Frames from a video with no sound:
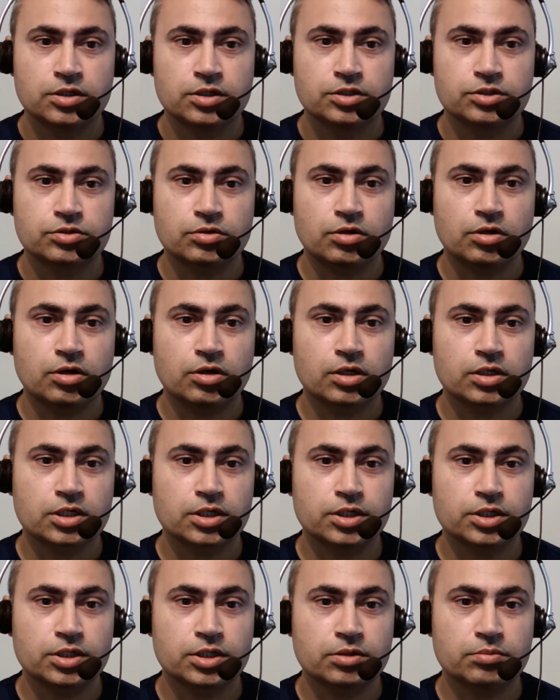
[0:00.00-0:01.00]
So all
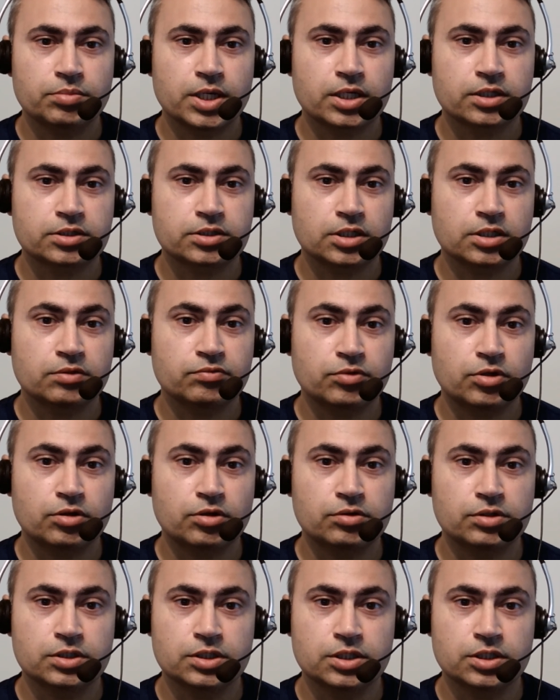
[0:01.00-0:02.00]
Canadian banks are
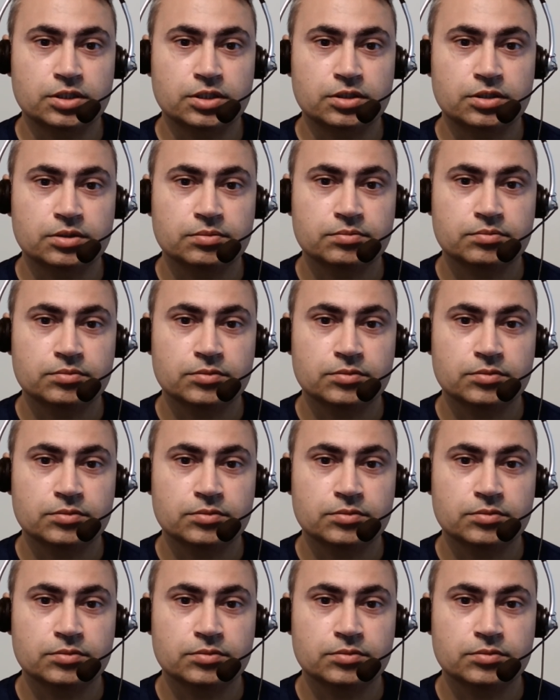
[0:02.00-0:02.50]
involved in it